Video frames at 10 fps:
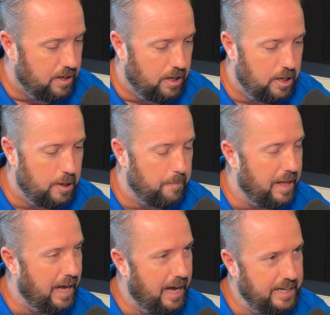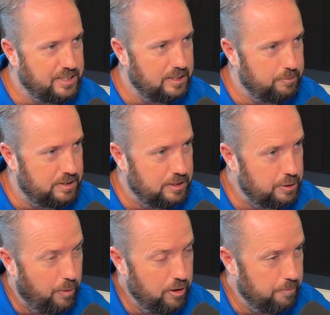Um, I actually was in
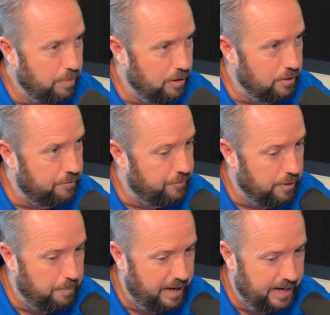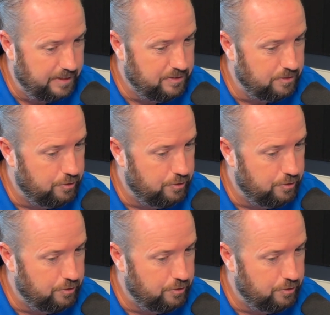Spartanburg for the past